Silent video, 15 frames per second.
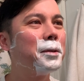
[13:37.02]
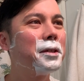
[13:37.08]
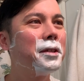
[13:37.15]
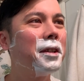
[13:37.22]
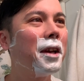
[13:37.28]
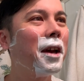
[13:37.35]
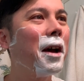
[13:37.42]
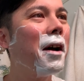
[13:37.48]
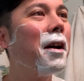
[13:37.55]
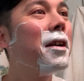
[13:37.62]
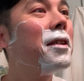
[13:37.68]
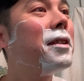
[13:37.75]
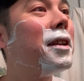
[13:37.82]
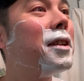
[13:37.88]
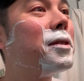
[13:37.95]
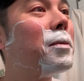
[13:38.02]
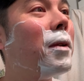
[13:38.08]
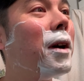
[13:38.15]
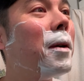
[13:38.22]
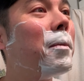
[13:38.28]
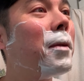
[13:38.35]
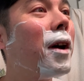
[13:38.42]
yeah, that's why
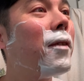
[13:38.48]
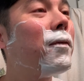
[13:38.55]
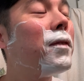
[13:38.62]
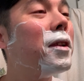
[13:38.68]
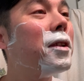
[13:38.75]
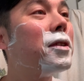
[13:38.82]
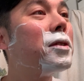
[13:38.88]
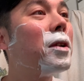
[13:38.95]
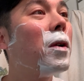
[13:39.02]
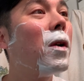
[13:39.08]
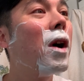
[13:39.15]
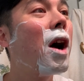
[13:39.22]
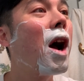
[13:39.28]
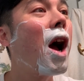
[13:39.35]
I'm not feeling so